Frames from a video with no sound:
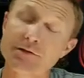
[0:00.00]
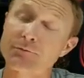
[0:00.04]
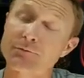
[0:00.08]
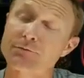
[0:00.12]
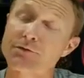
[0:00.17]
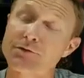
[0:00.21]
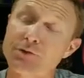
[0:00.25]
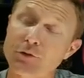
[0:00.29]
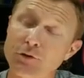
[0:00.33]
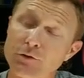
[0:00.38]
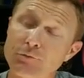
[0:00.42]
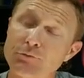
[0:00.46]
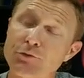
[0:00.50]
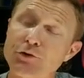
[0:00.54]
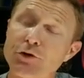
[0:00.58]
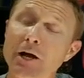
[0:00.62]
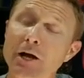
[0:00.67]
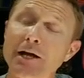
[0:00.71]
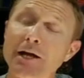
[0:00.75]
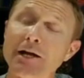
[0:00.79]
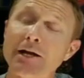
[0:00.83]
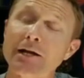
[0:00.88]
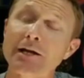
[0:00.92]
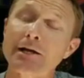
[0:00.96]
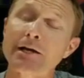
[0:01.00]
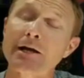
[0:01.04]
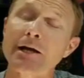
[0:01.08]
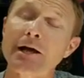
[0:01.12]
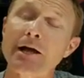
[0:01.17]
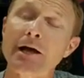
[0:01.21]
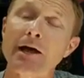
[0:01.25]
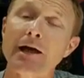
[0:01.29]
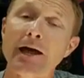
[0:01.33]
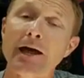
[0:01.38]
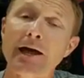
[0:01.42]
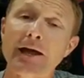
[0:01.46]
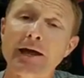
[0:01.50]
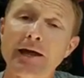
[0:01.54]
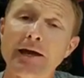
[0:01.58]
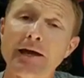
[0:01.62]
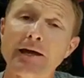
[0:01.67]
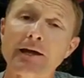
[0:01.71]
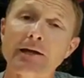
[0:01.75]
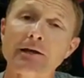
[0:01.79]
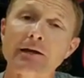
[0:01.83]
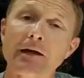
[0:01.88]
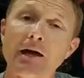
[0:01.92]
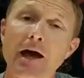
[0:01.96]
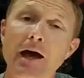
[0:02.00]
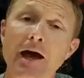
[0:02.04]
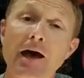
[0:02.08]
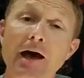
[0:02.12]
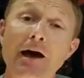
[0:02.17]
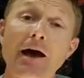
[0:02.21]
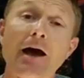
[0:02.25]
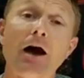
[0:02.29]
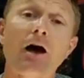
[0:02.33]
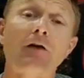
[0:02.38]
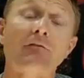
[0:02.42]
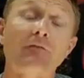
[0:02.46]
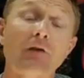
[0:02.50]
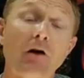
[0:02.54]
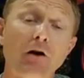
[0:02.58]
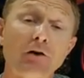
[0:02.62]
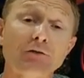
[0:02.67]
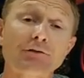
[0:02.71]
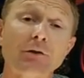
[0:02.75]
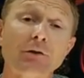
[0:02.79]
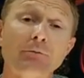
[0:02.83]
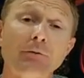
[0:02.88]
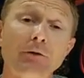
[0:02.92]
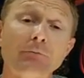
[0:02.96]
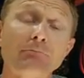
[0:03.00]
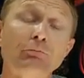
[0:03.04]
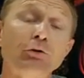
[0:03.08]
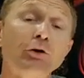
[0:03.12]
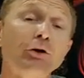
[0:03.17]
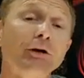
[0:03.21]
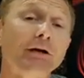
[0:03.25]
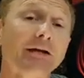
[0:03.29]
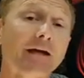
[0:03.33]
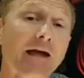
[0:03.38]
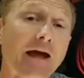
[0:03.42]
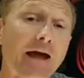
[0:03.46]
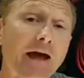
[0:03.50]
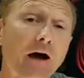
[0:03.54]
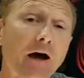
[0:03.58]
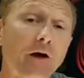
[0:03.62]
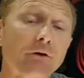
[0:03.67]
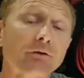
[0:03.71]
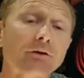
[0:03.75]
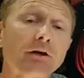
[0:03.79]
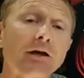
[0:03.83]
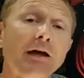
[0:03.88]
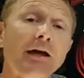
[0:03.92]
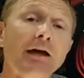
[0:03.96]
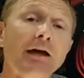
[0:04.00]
Zoom training, and I've also been putting out